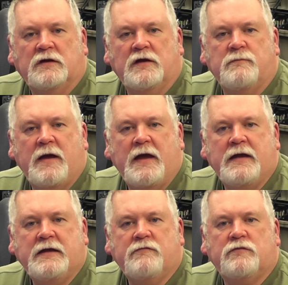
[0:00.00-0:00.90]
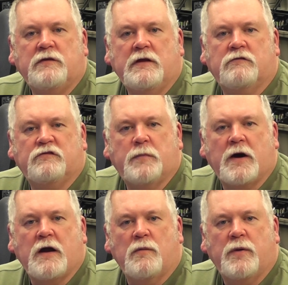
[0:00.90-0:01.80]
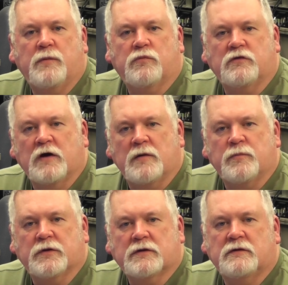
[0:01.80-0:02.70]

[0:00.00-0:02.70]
It may even inspire a paper topic.